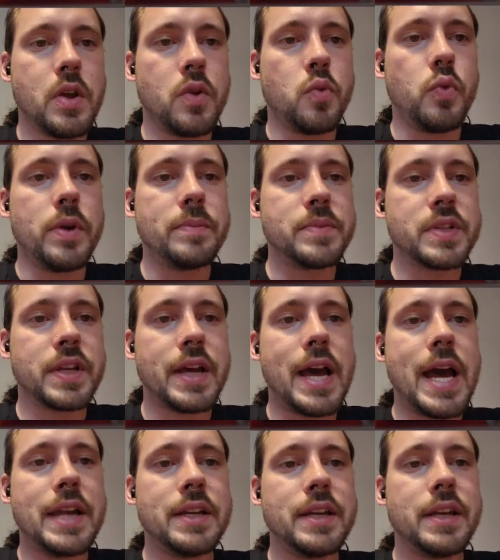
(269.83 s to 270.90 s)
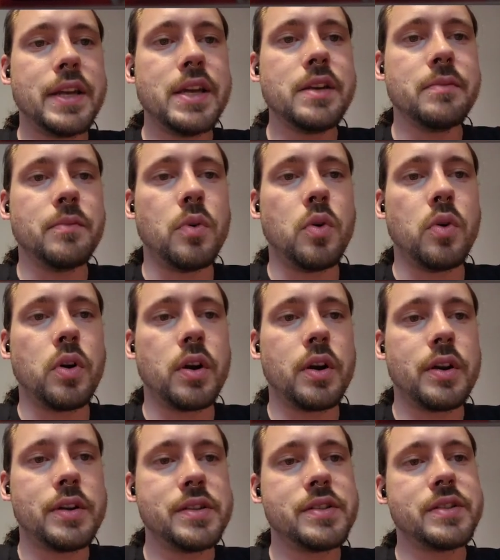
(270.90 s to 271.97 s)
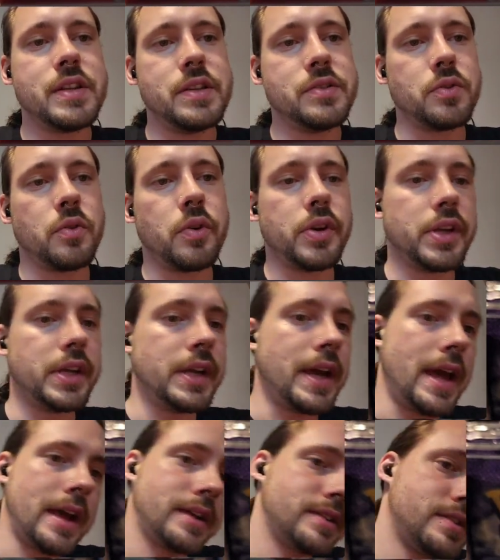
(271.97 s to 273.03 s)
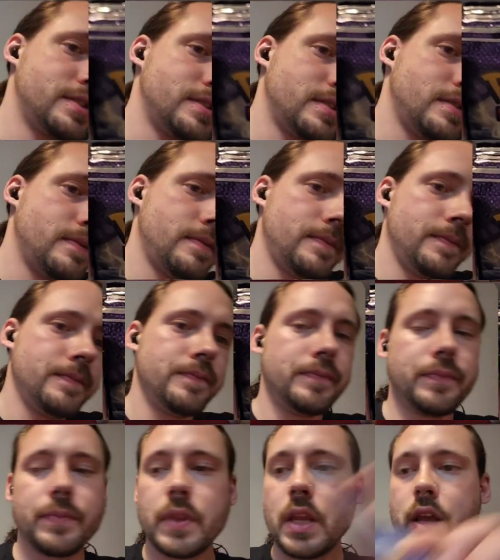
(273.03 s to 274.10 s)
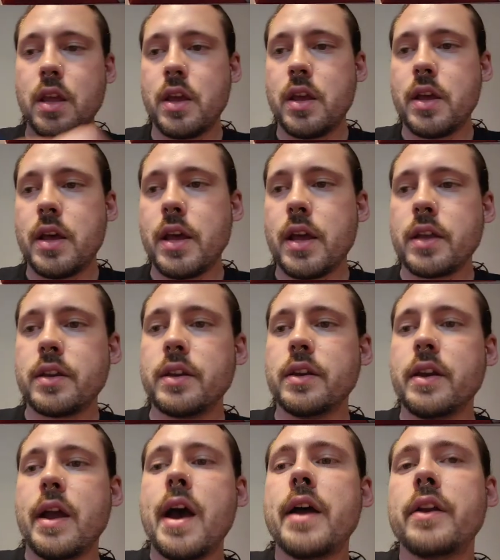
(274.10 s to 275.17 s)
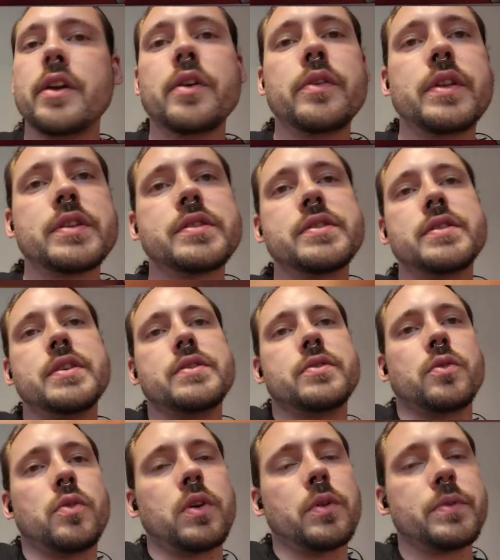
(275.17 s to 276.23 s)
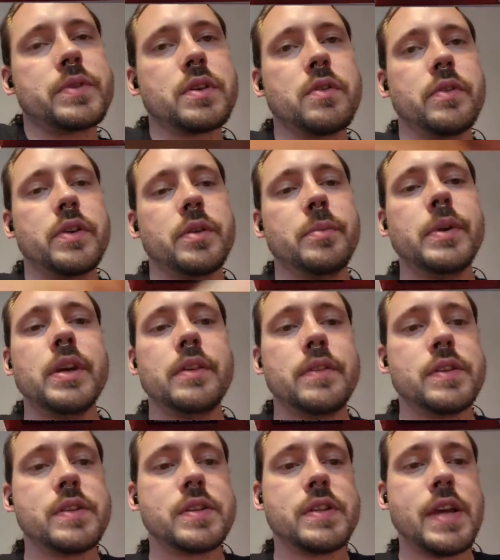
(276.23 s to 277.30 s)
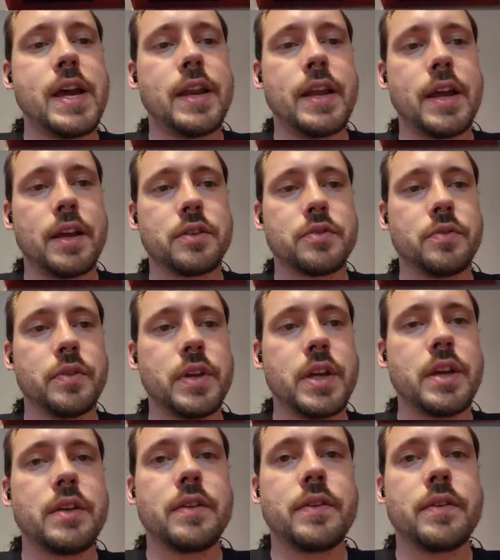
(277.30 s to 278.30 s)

Whimsicott, Heatmore, Scizor EX. I did not know that Scizor was going to be in this set, actually.